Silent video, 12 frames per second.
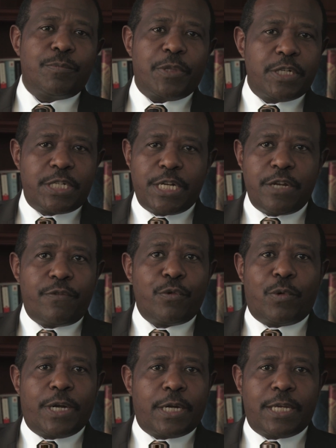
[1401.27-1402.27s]
Each and
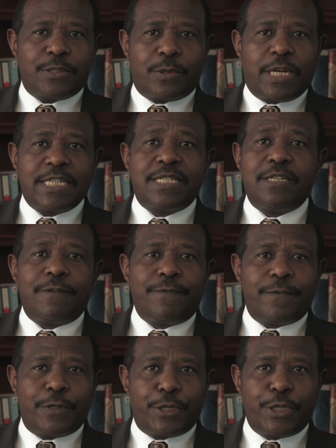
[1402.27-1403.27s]
everyone has got a cell
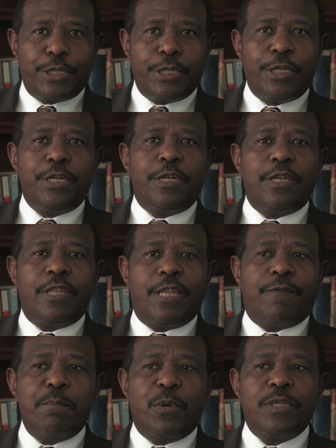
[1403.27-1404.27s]
phone.
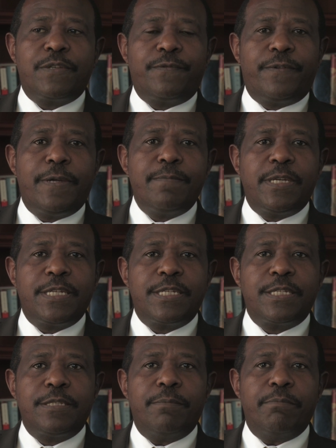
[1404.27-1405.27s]
The most
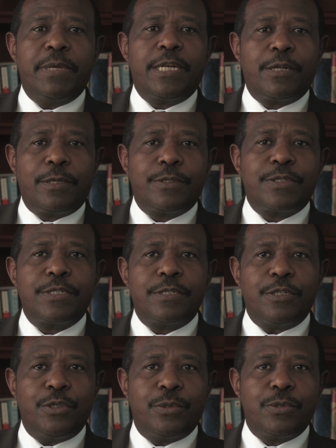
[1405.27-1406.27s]
famous metals
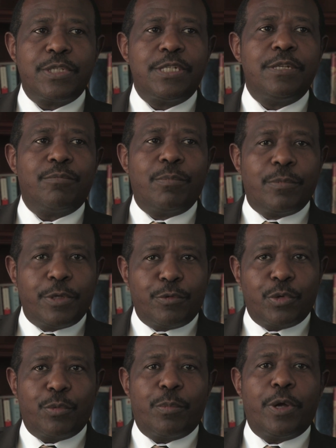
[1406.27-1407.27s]
used
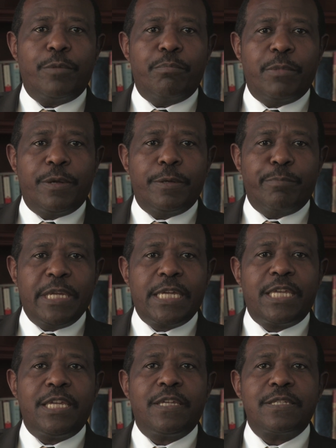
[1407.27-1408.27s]
in
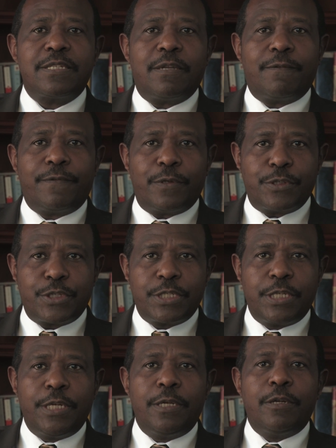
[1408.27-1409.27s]
making cell phones,
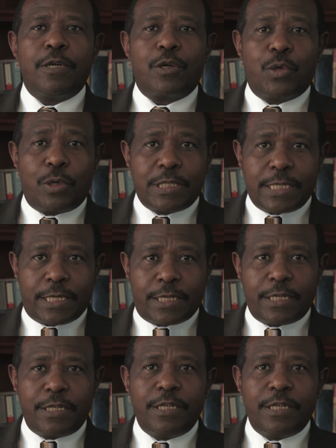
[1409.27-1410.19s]
coltan,